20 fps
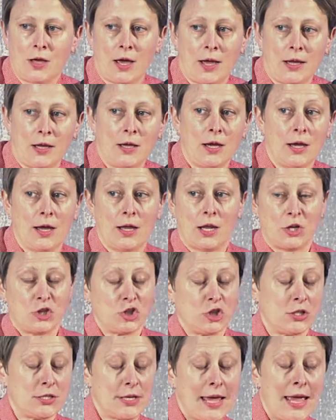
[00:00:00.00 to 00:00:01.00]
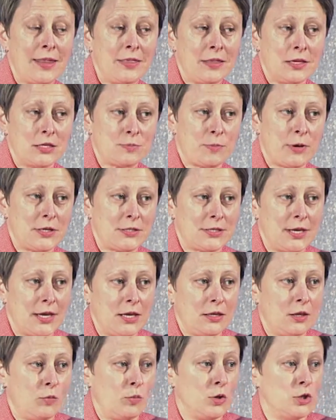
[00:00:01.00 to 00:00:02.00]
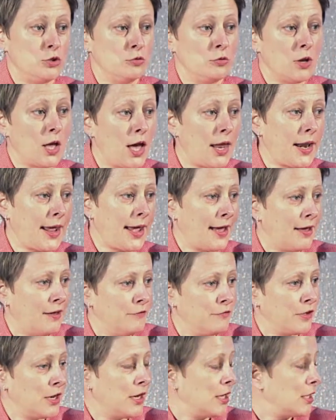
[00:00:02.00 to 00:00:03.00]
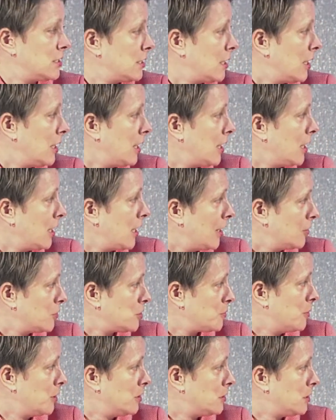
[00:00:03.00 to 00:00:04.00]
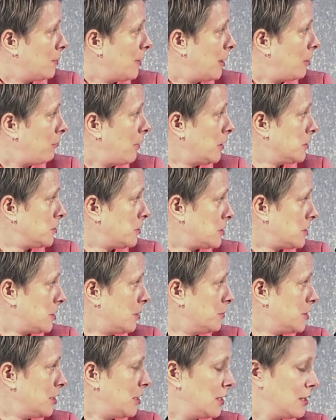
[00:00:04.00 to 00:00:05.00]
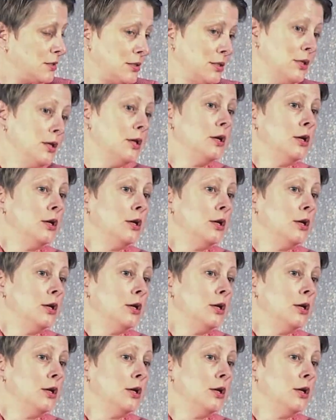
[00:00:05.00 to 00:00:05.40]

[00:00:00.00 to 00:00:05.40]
I should end this by saying that we do not have an exciting announcement about rental subsidies.